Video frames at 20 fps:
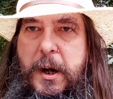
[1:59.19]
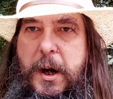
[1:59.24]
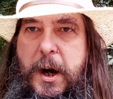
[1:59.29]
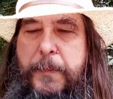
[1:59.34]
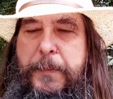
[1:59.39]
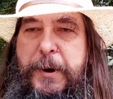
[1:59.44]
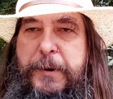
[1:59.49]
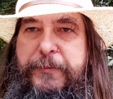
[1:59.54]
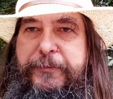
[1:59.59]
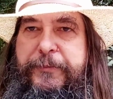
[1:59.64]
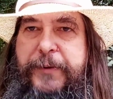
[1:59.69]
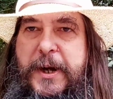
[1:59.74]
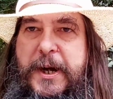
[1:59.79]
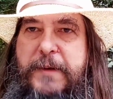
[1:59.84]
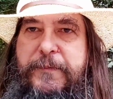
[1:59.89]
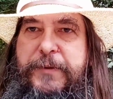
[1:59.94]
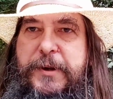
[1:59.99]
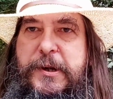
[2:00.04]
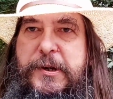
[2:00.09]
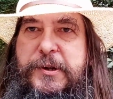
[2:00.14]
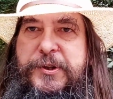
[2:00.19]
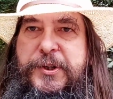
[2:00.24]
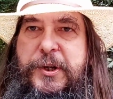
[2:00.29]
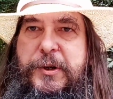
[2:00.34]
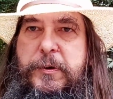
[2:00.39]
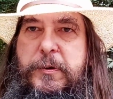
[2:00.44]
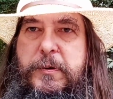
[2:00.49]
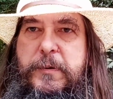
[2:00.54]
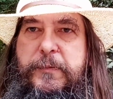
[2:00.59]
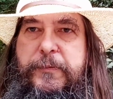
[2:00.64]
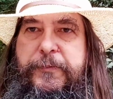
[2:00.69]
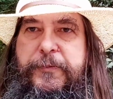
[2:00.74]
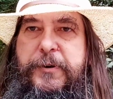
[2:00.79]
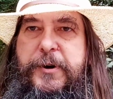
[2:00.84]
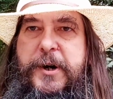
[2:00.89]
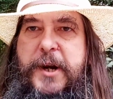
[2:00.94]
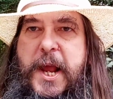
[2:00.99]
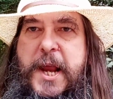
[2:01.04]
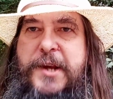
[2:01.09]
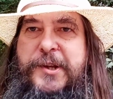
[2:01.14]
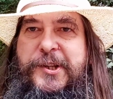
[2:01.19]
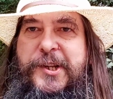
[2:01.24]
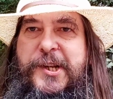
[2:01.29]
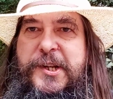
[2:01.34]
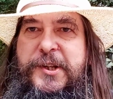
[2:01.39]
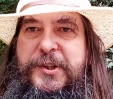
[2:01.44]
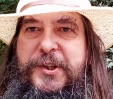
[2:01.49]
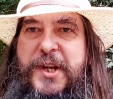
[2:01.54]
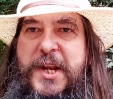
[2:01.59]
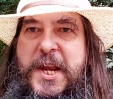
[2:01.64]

about 5 years ago for an Asus